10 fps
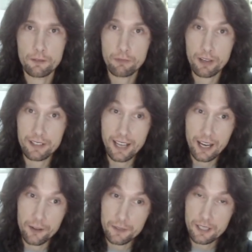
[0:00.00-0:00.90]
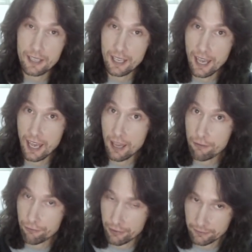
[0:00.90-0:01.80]
run down to the
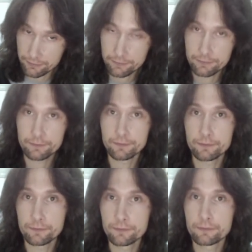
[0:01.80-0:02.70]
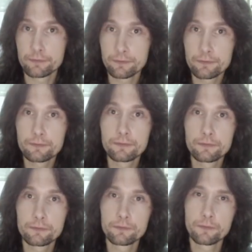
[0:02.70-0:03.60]
F,
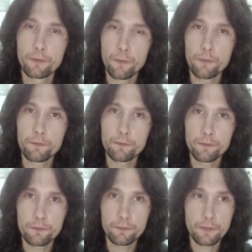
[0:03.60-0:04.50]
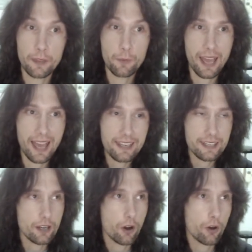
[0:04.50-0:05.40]
and we're
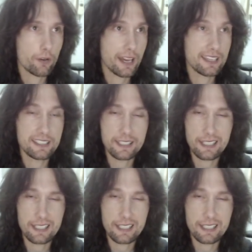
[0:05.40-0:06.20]
ending on a D,